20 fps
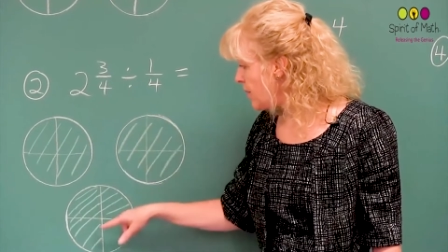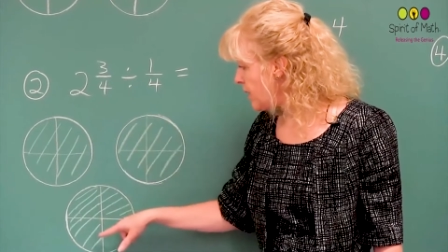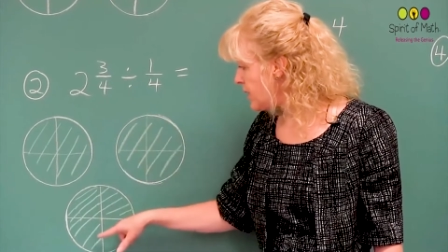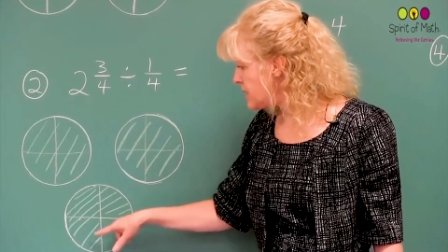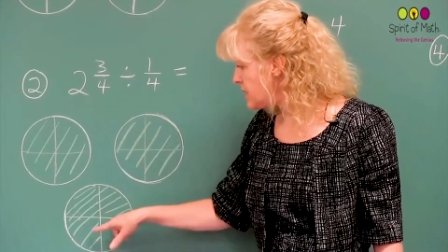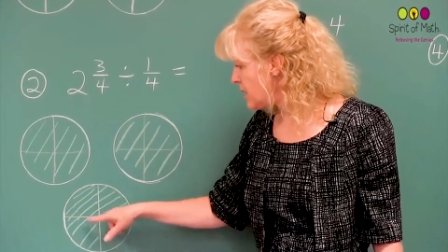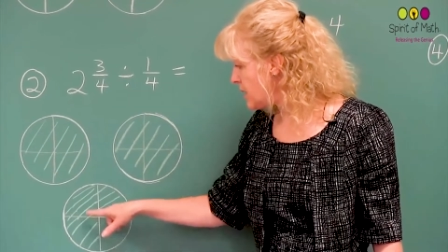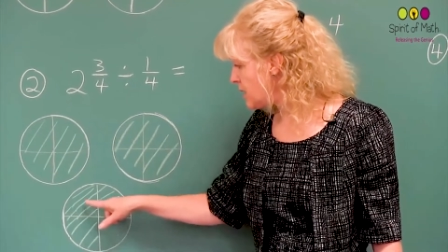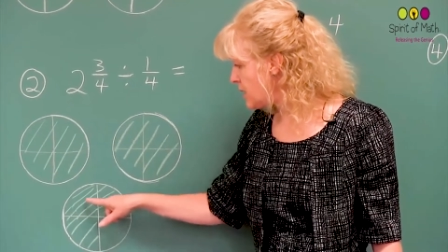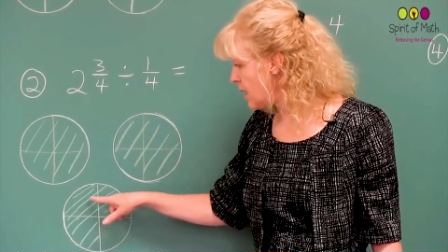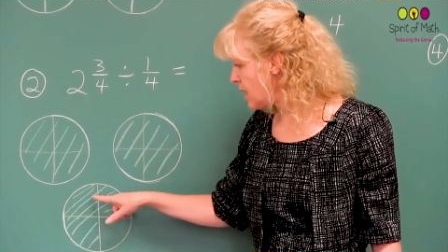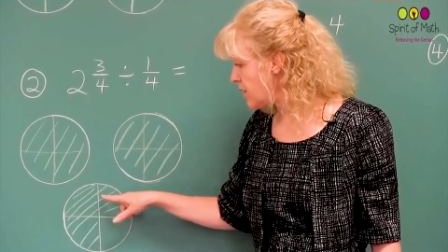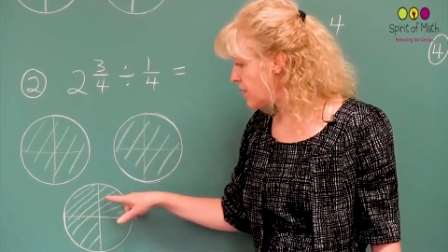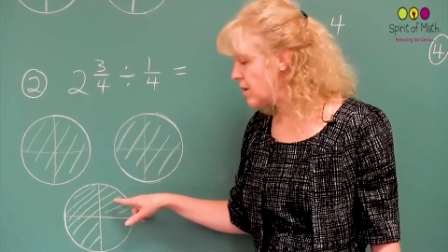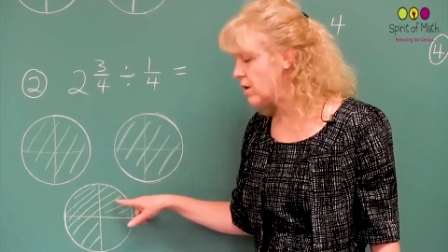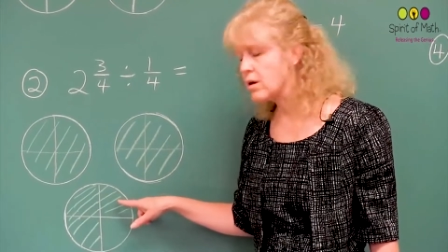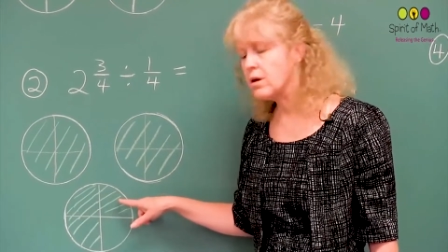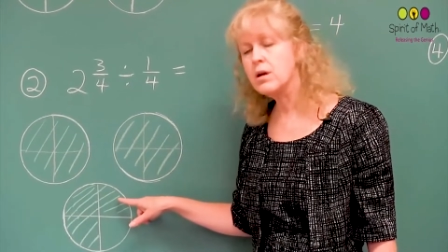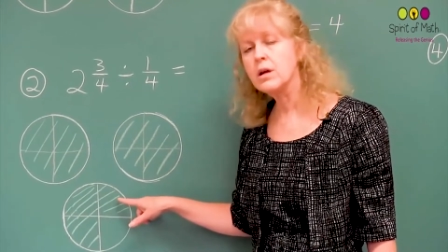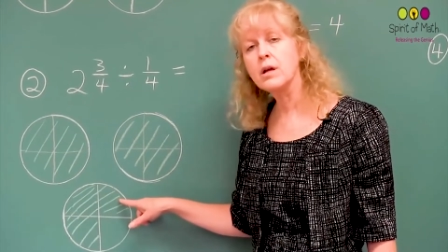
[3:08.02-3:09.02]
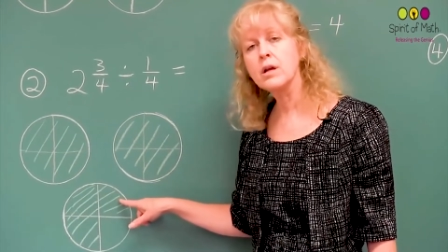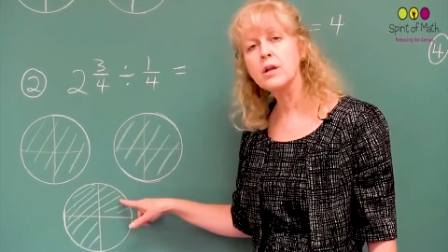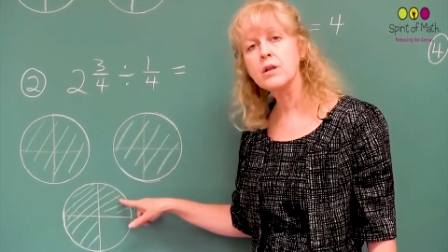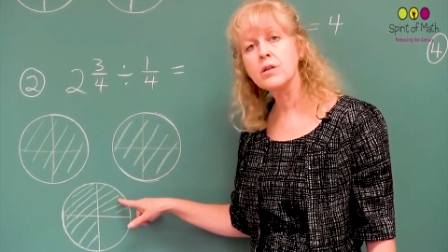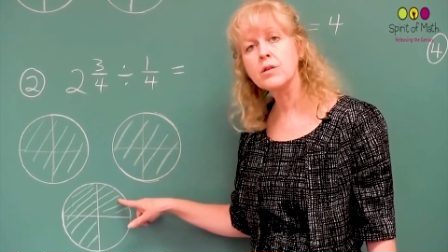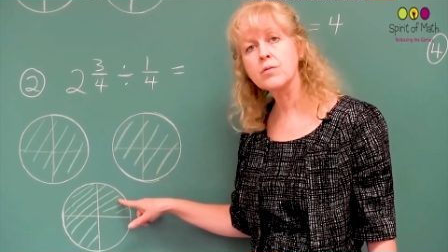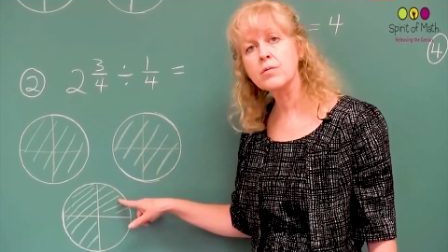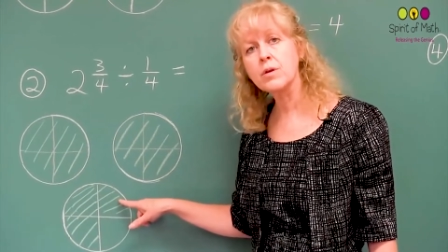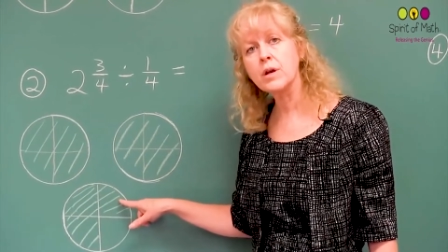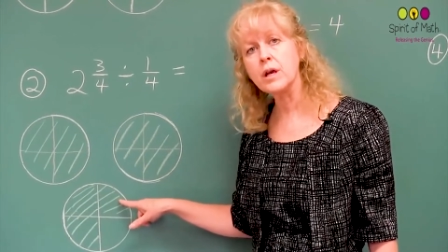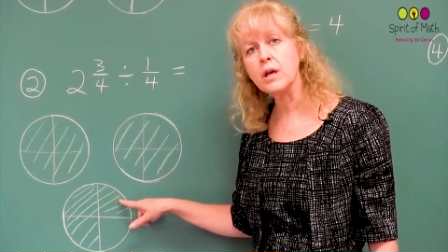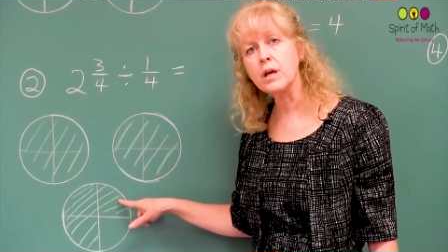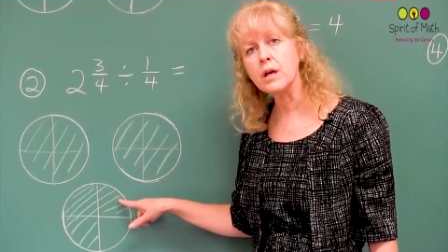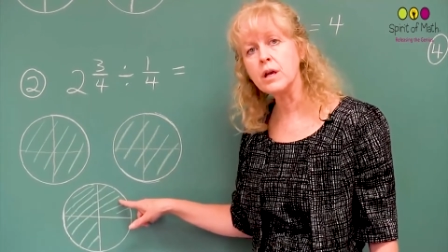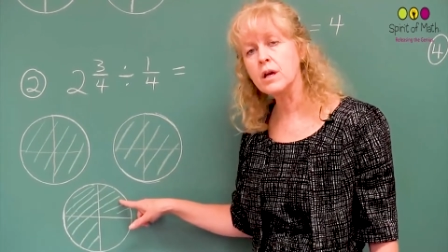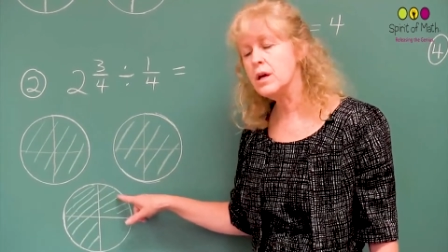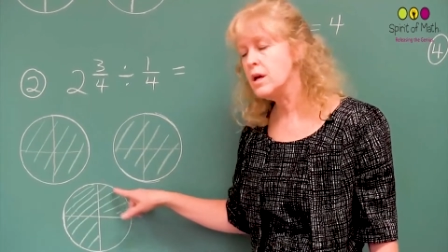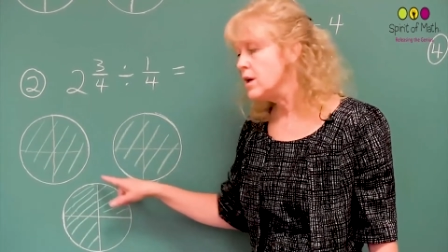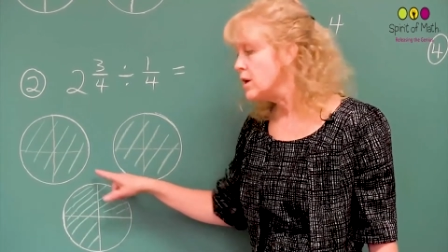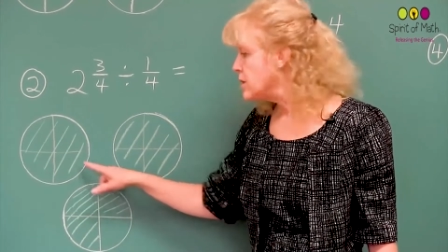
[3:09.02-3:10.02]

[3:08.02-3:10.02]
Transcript: plus another 3.